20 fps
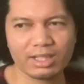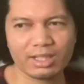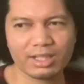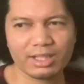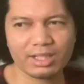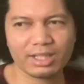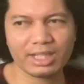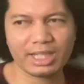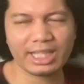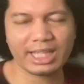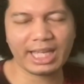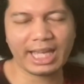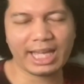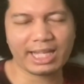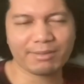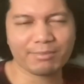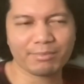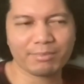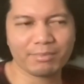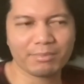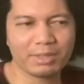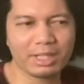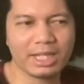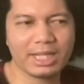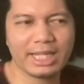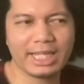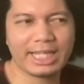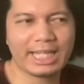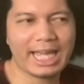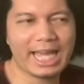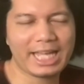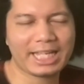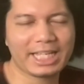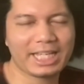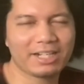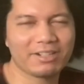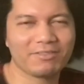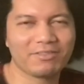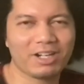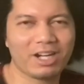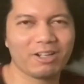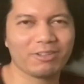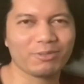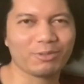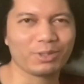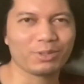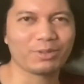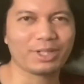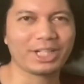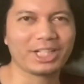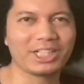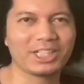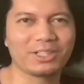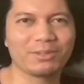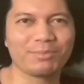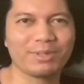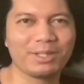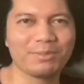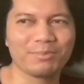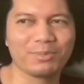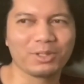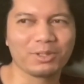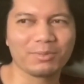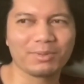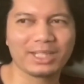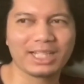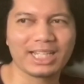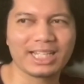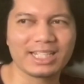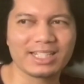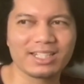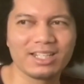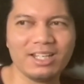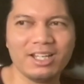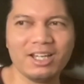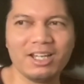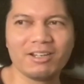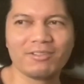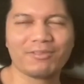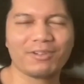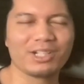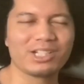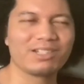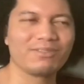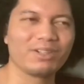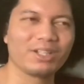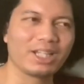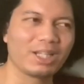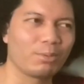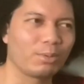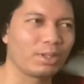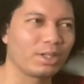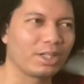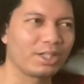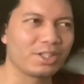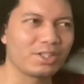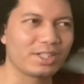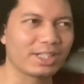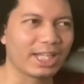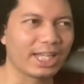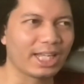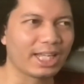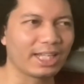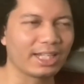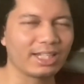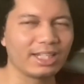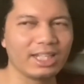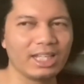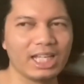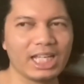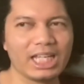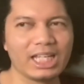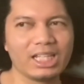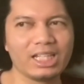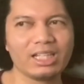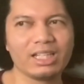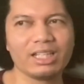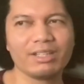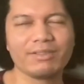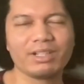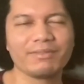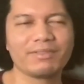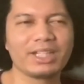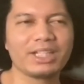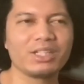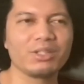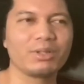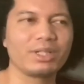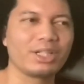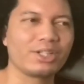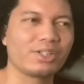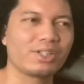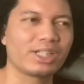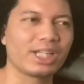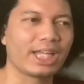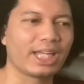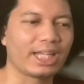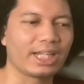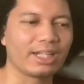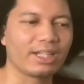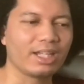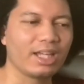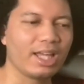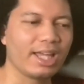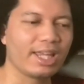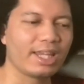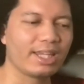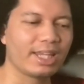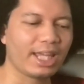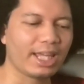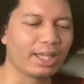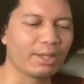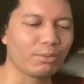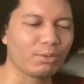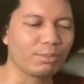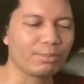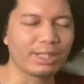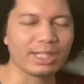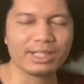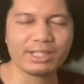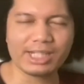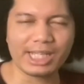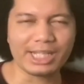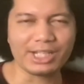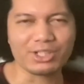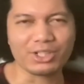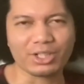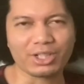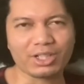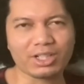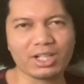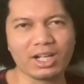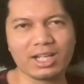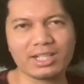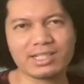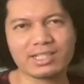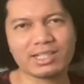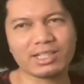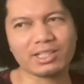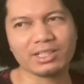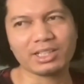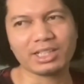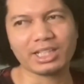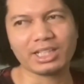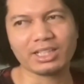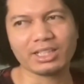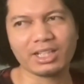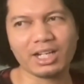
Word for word: they can't get involved with regular people because, first of all, they won't understand. Even if they do understand, they will be in danger constantly.